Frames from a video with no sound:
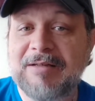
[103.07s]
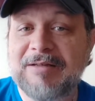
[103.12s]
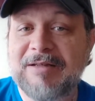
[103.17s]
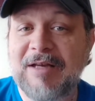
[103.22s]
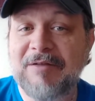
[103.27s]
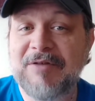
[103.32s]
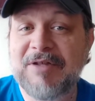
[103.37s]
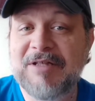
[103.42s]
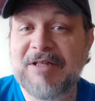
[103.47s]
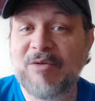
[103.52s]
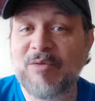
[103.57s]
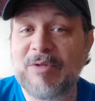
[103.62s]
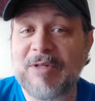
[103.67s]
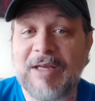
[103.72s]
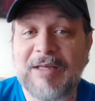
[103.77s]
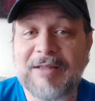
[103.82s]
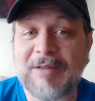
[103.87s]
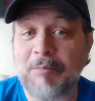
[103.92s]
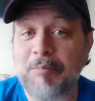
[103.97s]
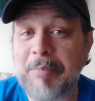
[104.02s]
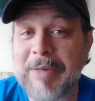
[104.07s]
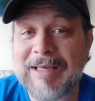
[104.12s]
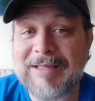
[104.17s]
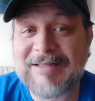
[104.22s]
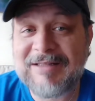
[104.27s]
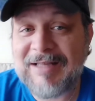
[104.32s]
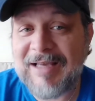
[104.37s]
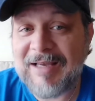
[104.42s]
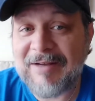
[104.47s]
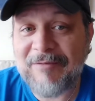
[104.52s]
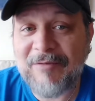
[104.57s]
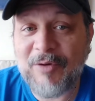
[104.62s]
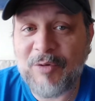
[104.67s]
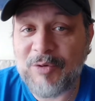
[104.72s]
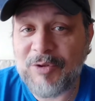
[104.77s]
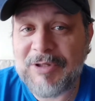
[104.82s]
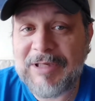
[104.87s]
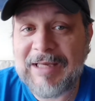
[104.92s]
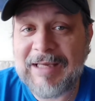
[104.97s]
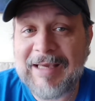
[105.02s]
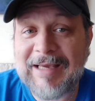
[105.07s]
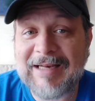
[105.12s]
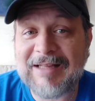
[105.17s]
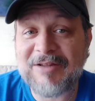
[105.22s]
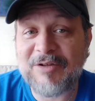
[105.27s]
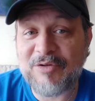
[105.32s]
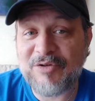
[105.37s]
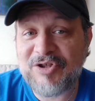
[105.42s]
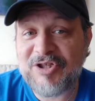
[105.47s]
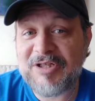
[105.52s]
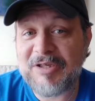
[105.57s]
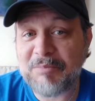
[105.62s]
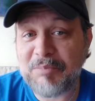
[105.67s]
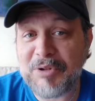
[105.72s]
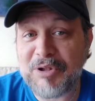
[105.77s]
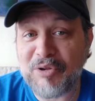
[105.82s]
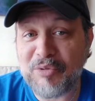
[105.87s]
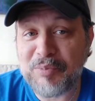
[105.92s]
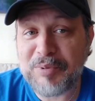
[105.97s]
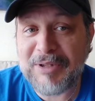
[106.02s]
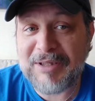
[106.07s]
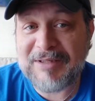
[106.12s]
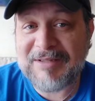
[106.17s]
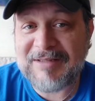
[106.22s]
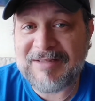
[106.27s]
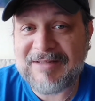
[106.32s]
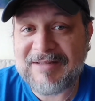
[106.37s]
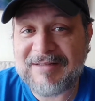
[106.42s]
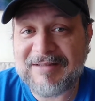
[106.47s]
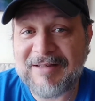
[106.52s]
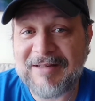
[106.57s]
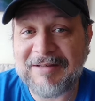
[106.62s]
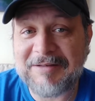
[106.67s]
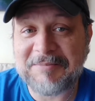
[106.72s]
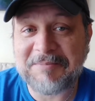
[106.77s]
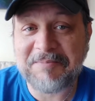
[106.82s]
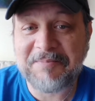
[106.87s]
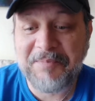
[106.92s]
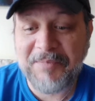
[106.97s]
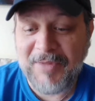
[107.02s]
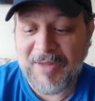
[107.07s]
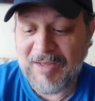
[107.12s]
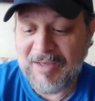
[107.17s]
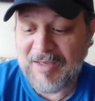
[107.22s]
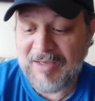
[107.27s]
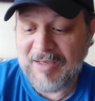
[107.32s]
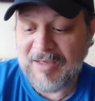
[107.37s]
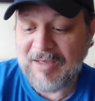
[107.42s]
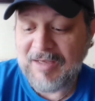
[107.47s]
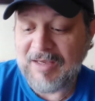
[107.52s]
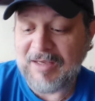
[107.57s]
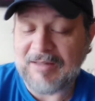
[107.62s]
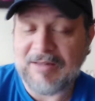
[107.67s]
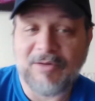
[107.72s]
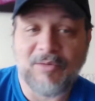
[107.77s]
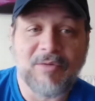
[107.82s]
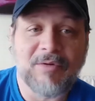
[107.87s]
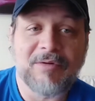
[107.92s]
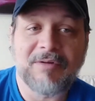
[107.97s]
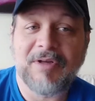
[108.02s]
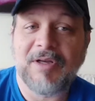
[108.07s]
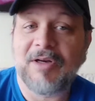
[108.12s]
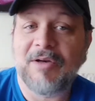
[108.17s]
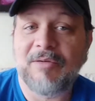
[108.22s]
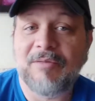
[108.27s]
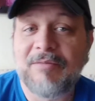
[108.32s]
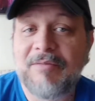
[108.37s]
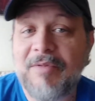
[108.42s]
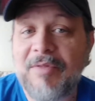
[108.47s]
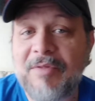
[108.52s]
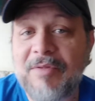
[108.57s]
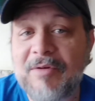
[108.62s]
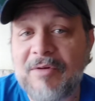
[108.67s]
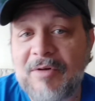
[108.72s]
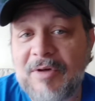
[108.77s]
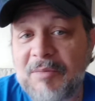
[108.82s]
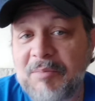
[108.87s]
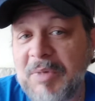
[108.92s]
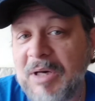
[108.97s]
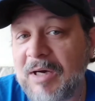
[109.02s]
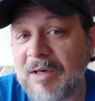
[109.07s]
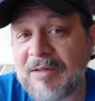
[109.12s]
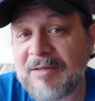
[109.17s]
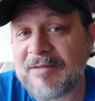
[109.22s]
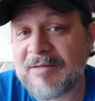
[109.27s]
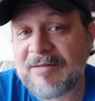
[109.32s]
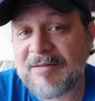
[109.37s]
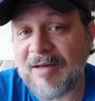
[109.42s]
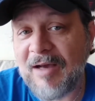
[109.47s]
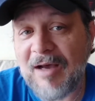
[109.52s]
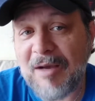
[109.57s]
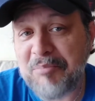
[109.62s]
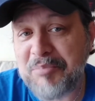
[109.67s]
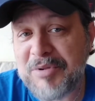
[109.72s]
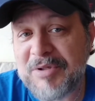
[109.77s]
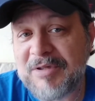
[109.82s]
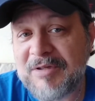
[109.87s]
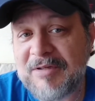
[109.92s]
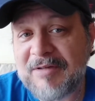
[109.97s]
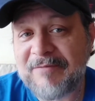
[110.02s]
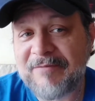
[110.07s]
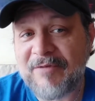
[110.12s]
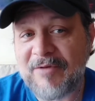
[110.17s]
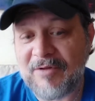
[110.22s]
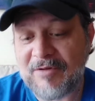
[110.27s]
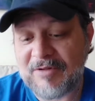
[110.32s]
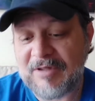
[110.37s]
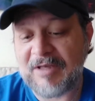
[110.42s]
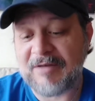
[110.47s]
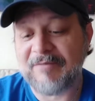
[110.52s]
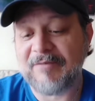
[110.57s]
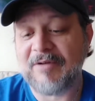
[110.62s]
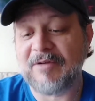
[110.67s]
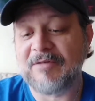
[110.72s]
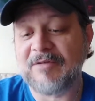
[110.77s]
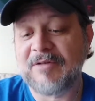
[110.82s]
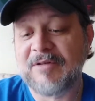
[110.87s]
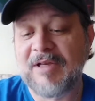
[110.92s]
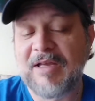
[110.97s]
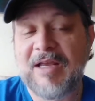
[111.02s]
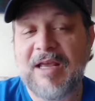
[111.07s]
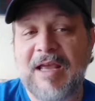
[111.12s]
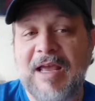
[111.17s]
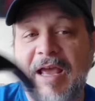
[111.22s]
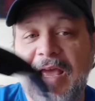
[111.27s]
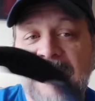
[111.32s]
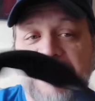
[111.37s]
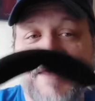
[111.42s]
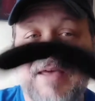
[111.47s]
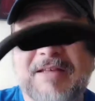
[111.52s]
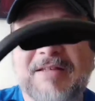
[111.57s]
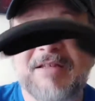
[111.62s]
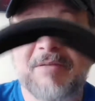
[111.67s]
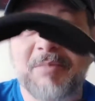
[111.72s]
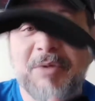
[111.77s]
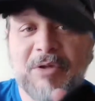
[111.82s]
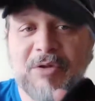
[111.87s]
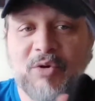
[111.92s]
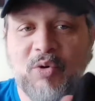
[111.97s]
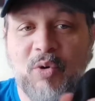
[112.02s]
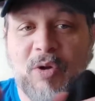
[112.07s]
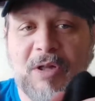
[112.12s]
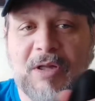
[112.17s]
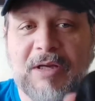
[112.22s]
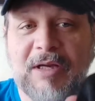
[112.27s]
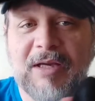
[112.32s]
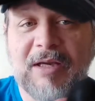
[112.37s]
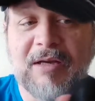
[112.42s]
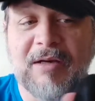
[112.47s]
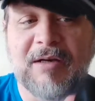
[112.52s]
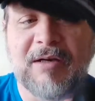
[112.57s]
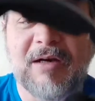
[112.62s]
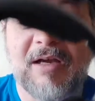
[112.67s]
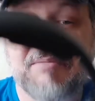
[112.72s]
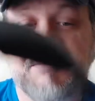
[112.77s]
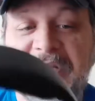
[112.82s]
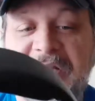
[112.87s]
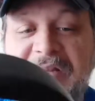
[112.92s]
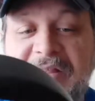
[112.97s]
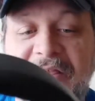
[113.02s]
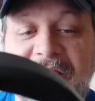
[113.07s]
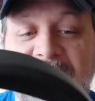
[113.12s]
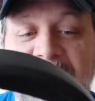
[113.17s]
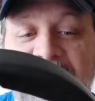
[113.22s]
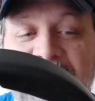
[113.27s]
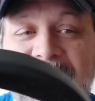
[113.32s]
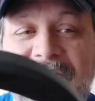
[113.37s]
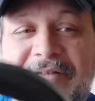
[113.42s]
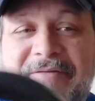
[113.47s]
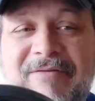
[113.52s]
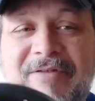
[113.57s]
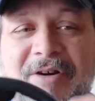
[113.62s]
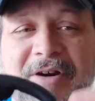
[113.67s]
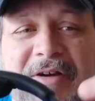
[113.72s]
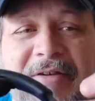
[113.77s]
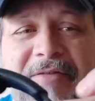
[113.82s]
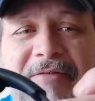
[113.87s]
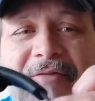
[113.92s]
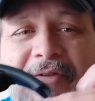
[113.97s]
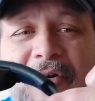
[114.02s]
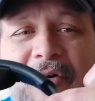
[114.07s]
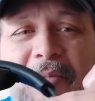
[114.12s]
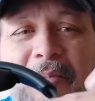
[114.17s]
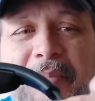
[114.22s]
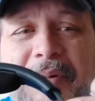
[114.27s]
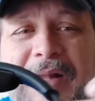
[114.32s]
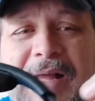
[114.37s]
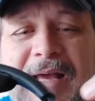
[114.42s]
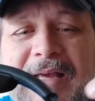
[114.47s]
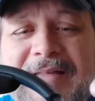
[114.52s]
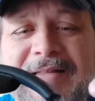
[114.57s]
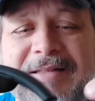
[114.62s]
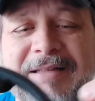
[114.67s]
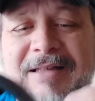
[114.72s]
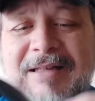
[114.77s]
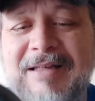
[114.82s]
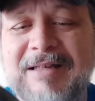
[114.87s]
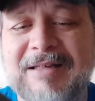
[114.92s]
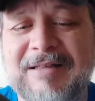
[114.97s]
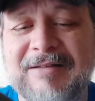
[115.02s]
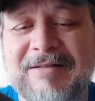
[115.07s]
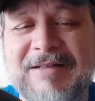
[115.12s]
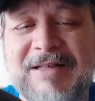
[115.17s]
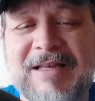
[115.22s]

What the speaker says: JVC was like the best headphone you can get at those cheap little places. And there were, you know, 30 bucks tops for those headphones. And that's the build quality here. I mean, very firm plastic.